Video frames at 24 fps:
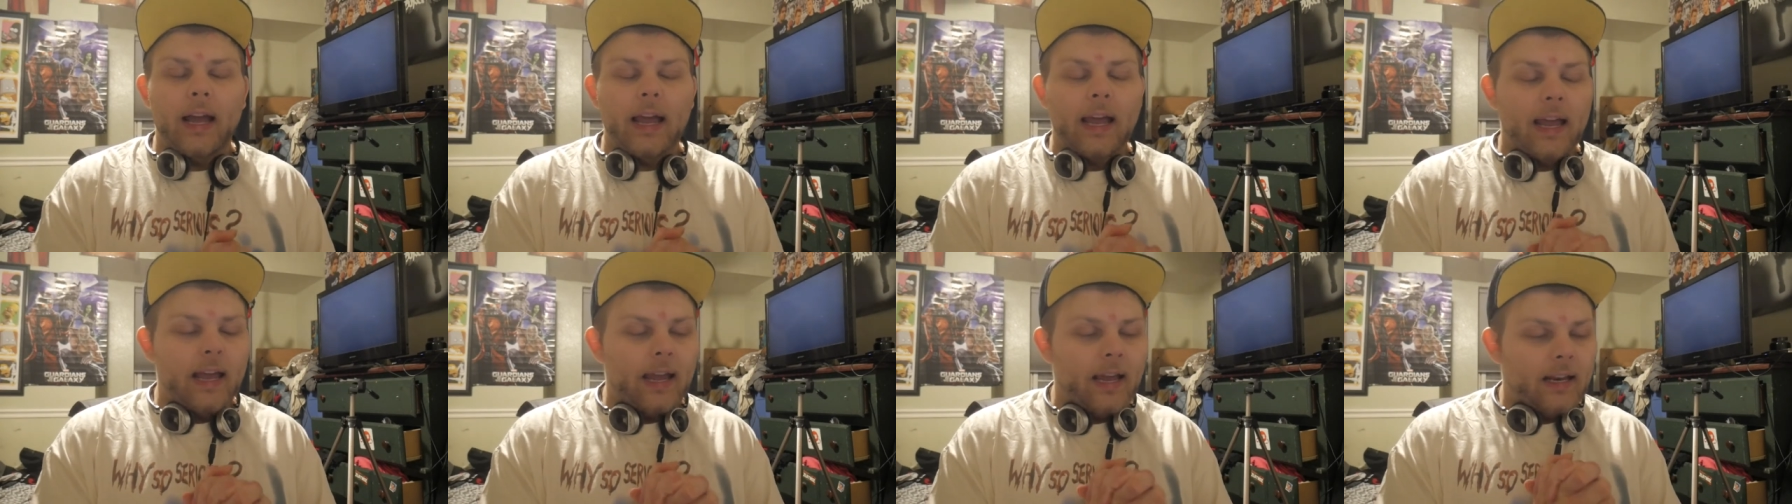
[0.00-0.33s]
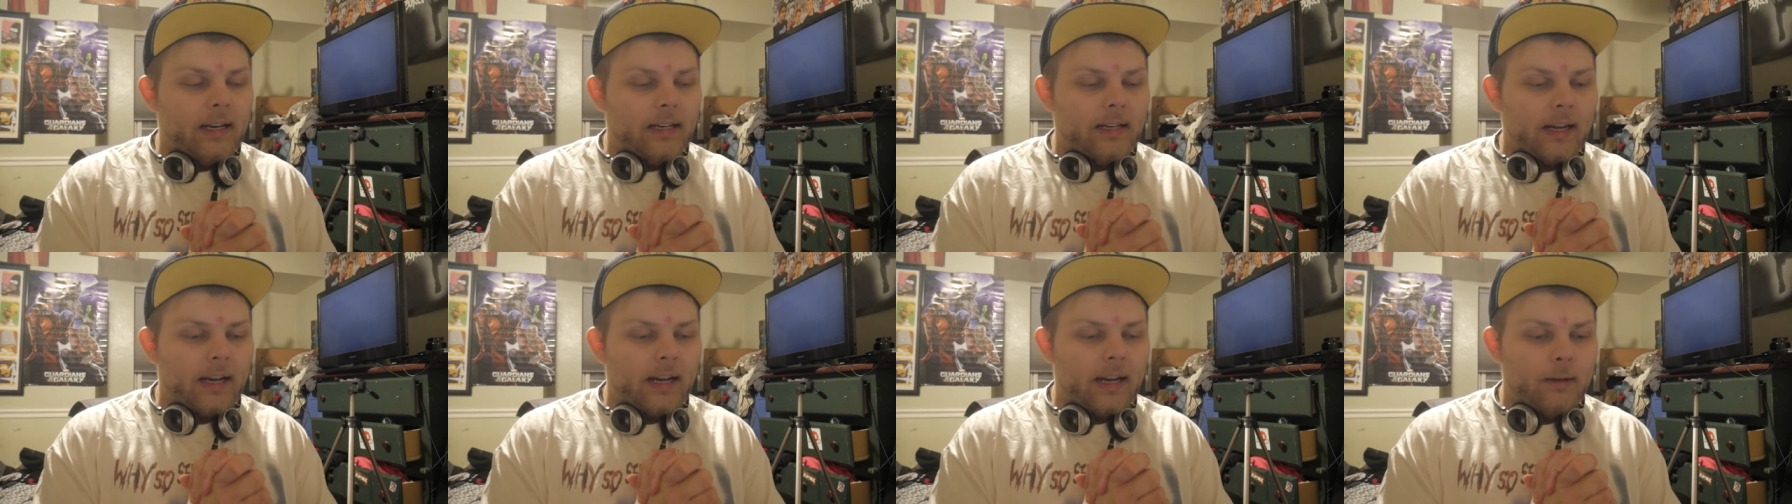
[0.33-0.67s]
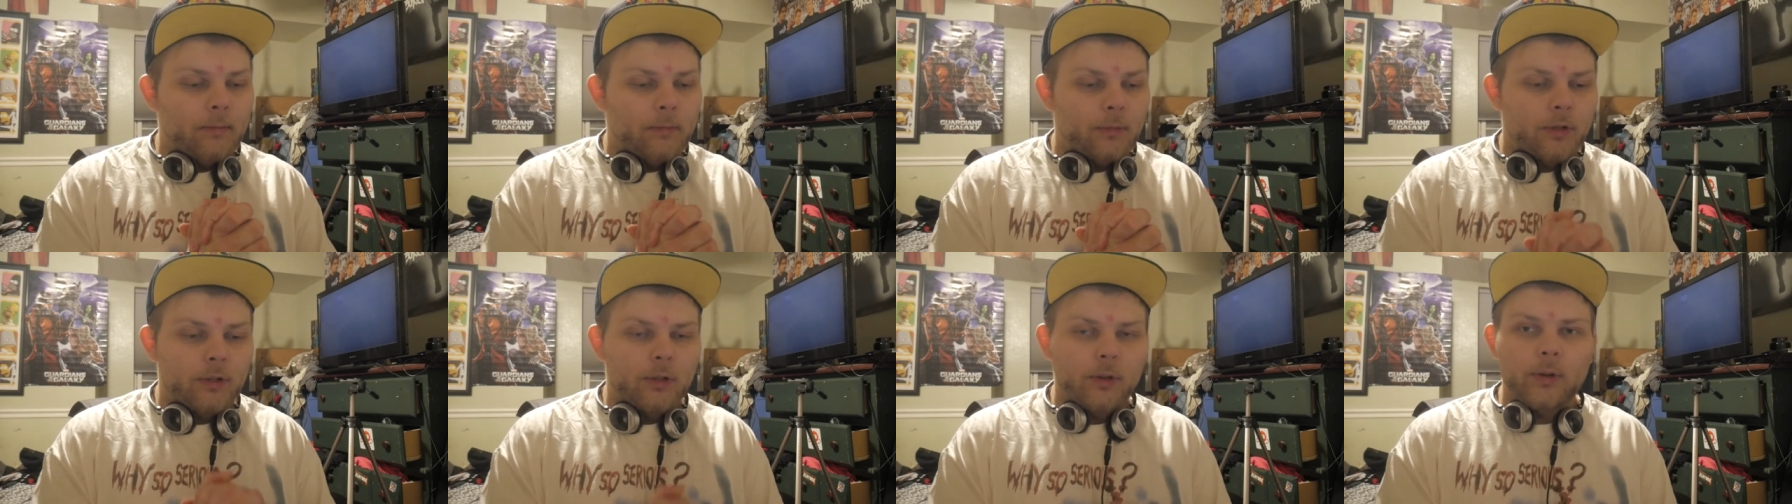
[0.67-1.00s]
and
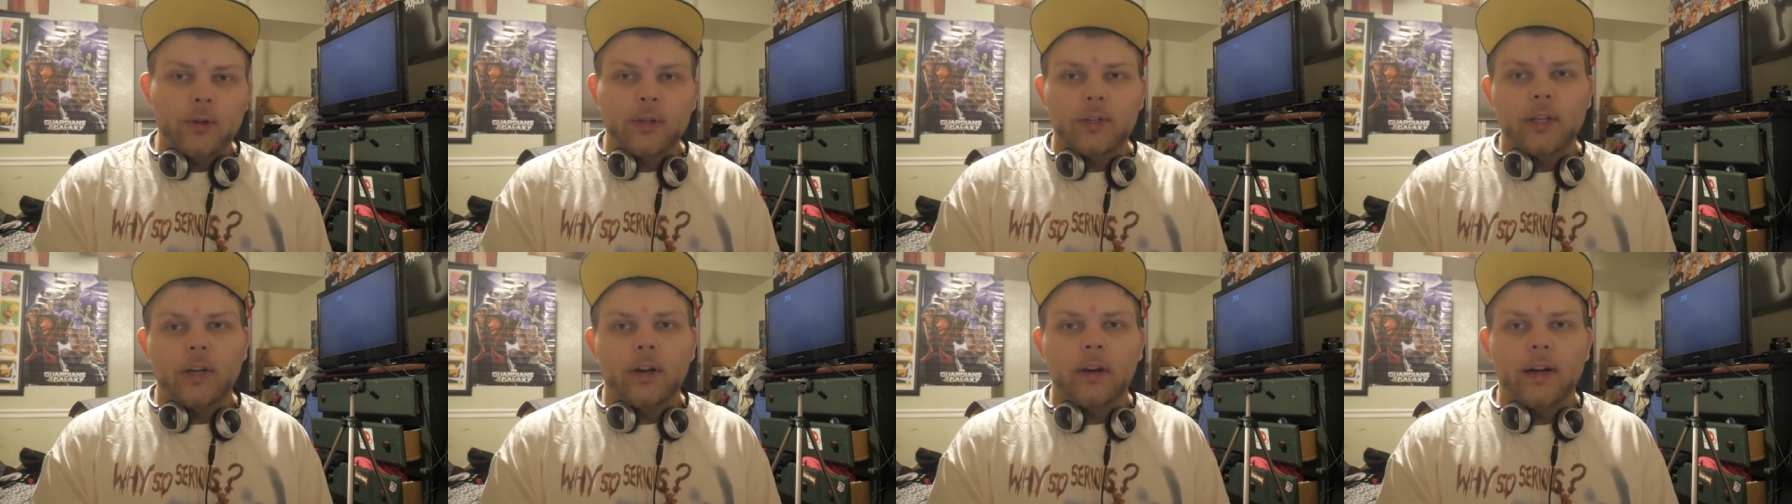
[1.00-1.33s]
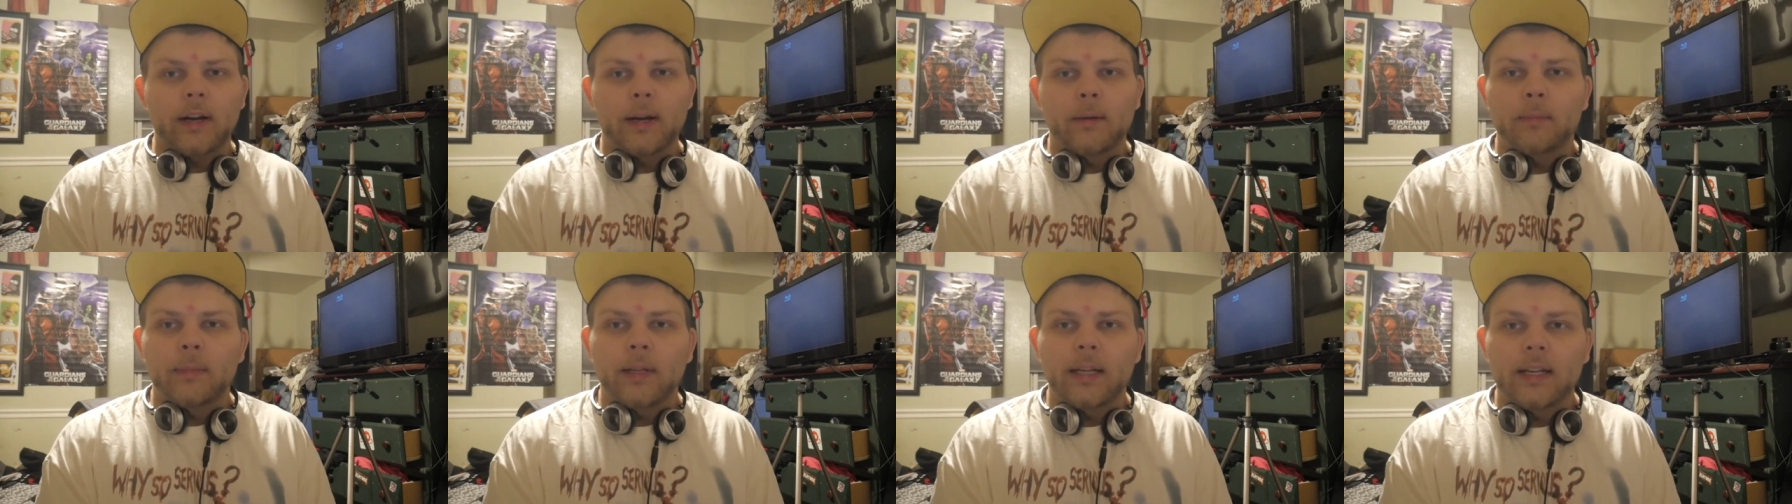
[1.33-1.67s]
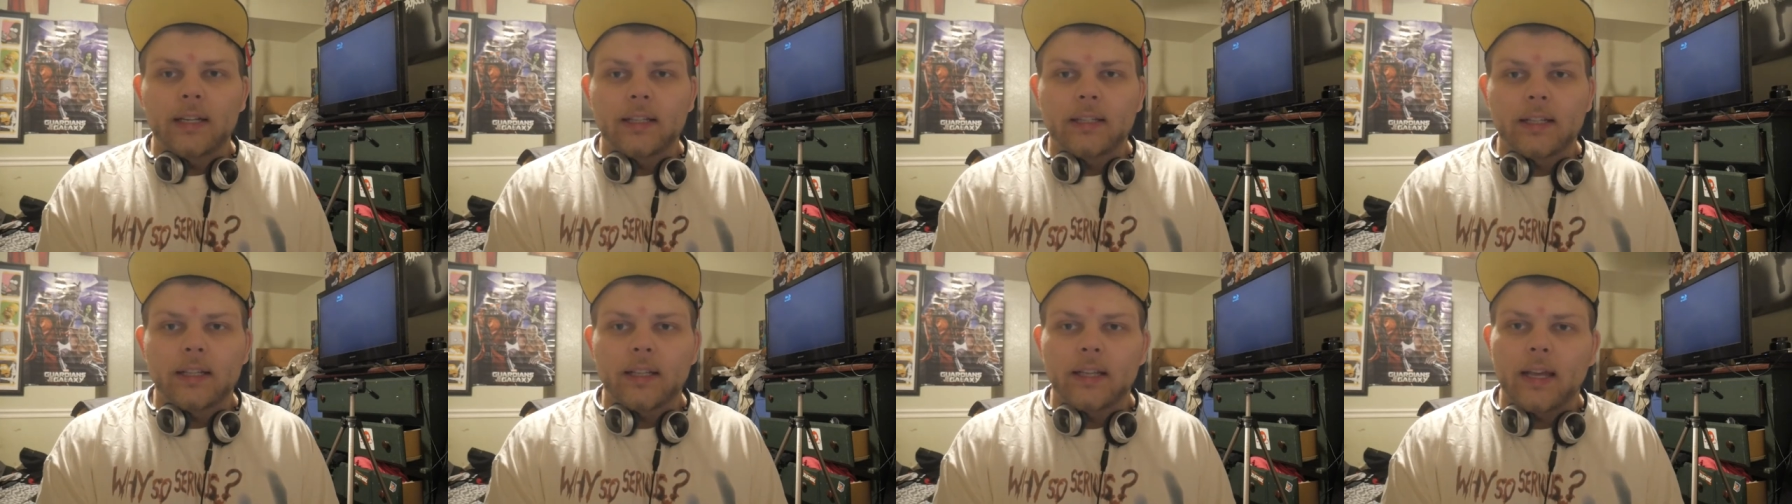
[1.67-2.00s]
I'm so sorry I'm
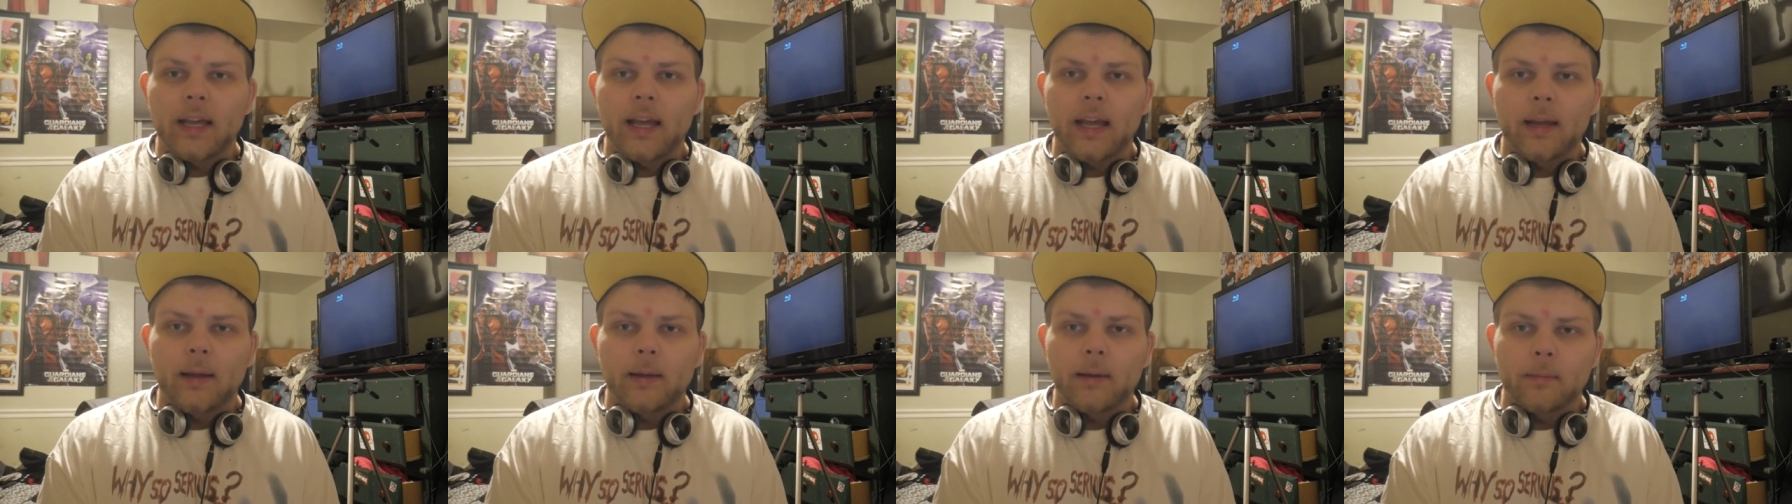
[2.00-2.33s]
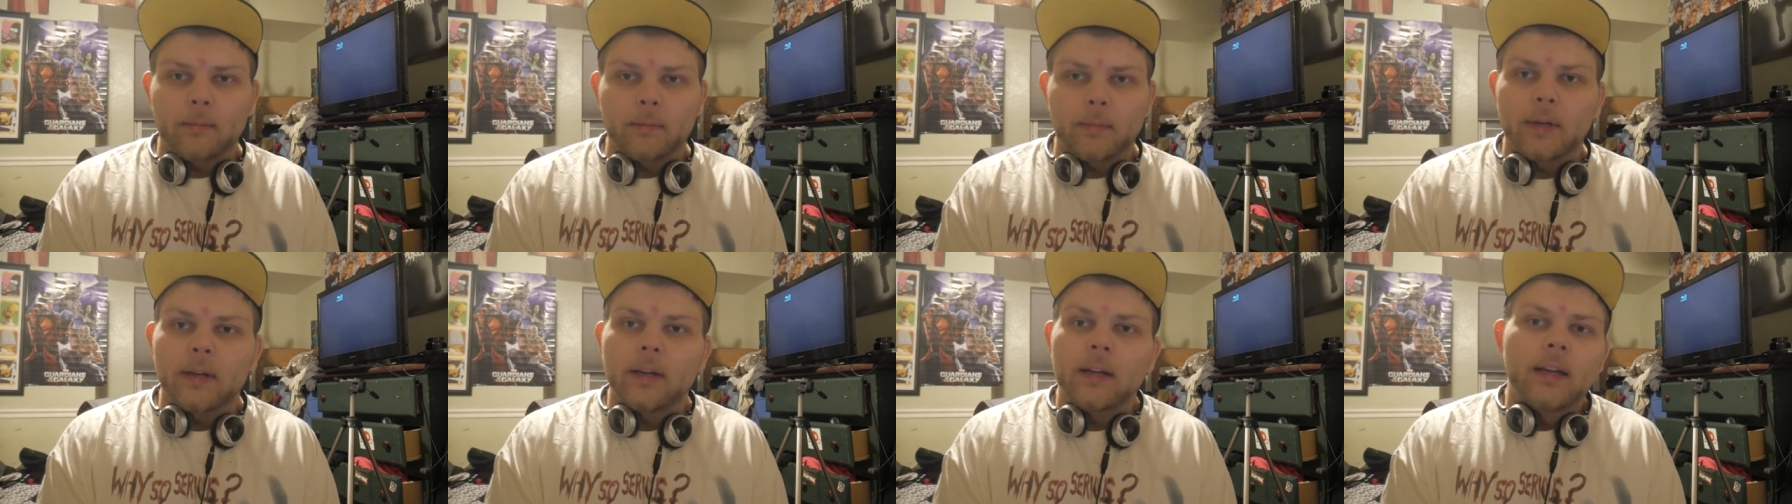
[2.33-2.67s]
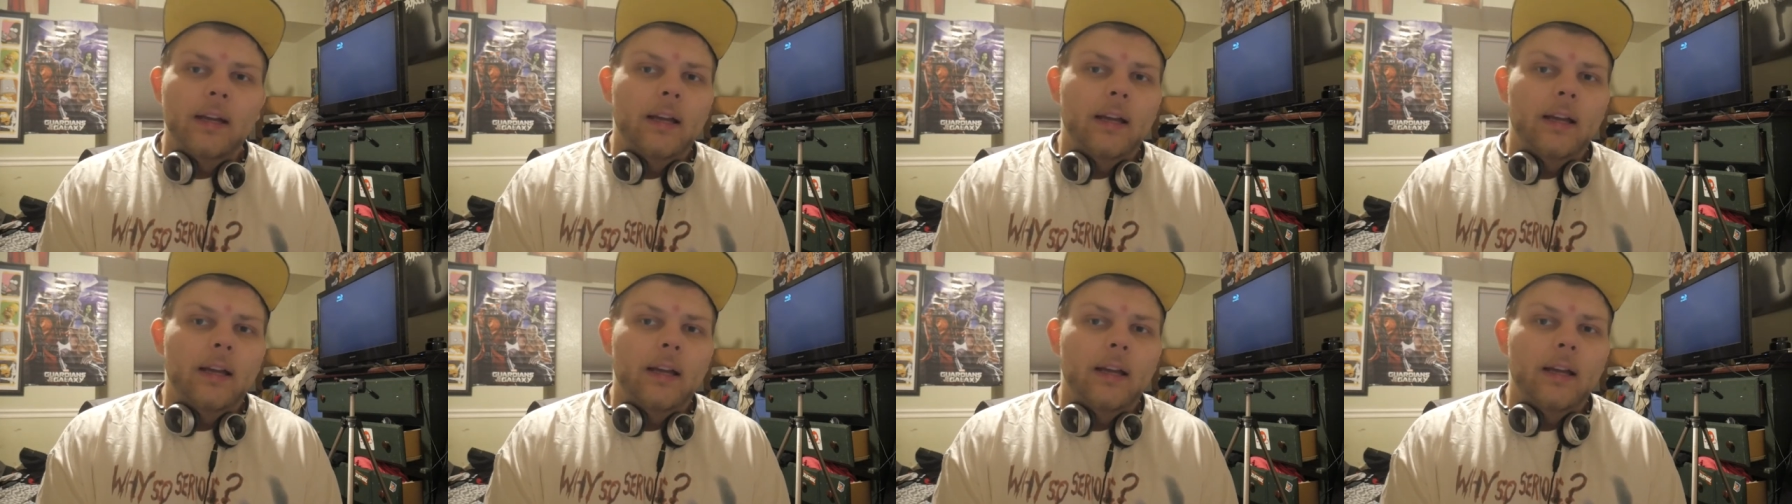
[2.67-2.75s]
late to the game.